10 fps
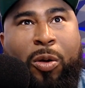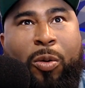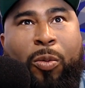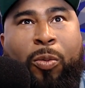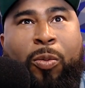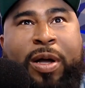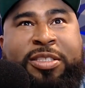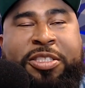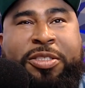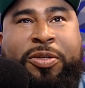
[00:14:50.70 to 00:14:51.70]

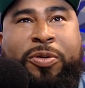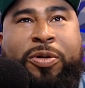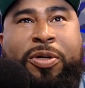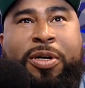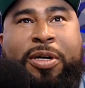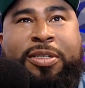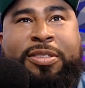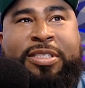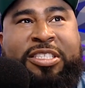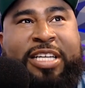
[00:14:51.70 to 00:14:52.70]
what's your
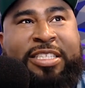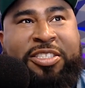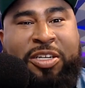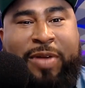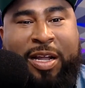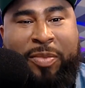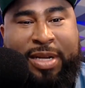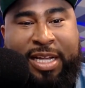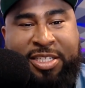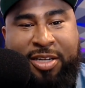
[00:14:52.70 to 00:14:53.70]
suggestion or
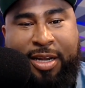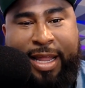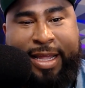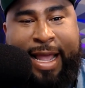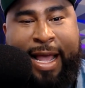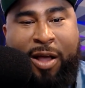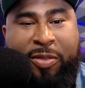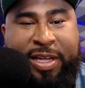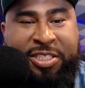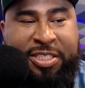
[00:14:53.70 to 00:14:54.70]
recommendation on like how
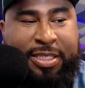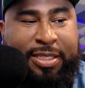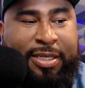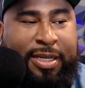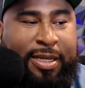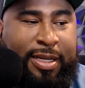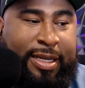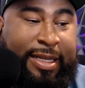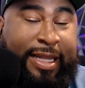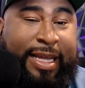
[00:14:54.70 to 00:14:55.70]
they should
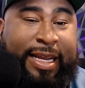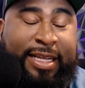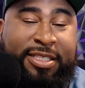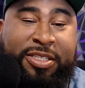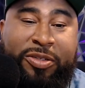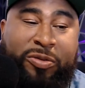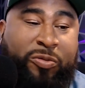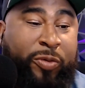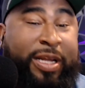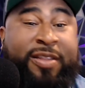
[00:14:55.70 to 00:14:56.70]
get into
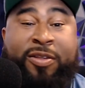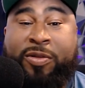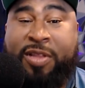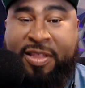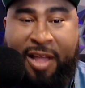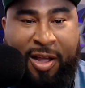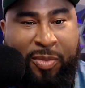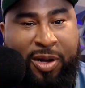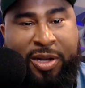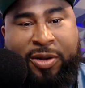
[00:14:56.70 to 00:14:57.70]
REITs or the stock
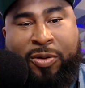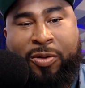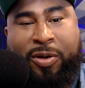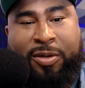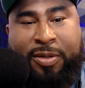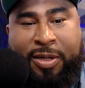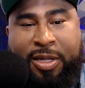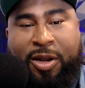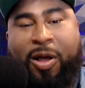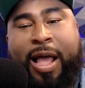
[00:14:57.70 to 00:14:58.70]
market, or,
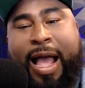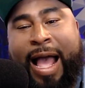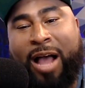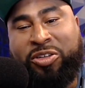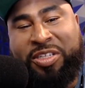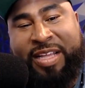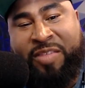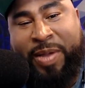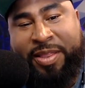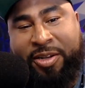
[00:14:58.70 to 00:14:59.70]
how should they
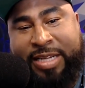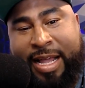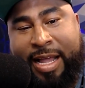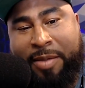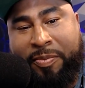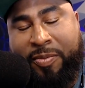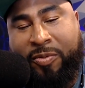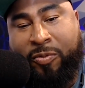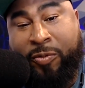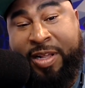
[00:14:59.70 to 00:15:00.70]
spend their time
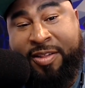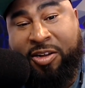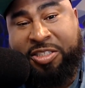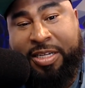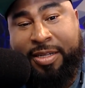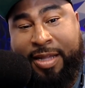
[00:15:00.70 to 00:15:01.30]
researching?